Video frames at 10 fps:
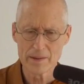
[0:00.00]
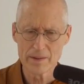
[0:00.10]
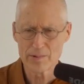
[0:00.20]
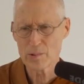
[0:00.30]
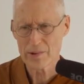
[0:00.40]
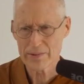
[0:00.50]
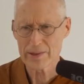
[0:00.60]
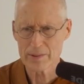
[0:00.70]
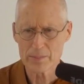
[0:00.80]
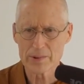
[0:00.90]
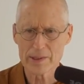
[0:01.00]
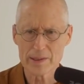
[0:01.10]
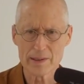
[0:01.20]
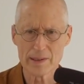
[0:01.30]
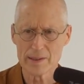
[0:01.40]
For one thing, the
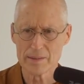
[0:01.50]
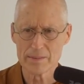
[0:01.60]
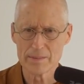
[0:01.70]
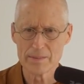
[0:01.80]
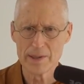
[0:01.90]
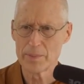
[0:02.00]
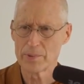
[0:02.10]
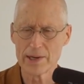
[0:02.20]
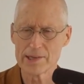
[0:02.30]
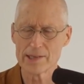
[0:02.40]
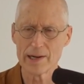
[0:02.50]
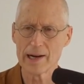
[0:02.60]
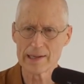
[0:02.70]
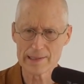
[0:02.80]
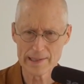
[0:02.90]
Buddha uh, he praised it
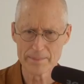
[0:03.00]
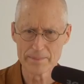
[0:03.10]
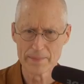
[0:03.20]
highly.